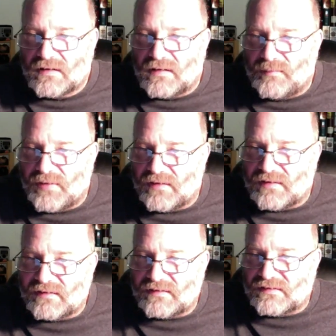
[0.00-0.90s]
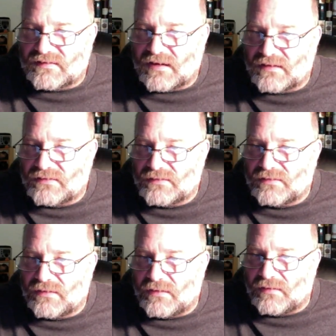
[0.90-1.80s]
Compare that to Stag
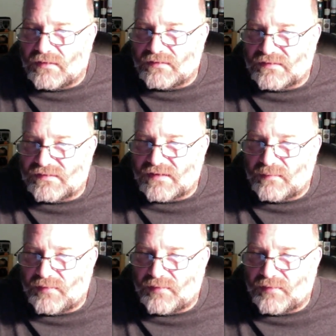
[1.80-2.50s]
Junior around the same